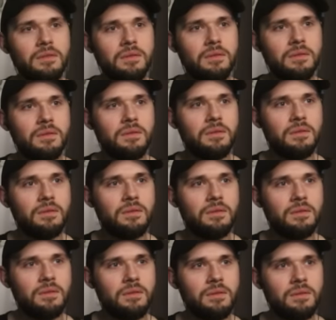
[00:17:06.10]

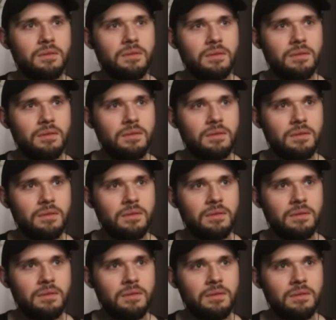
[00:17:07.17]

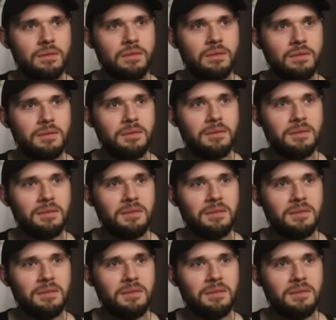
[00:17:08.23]
The person shown says nothing.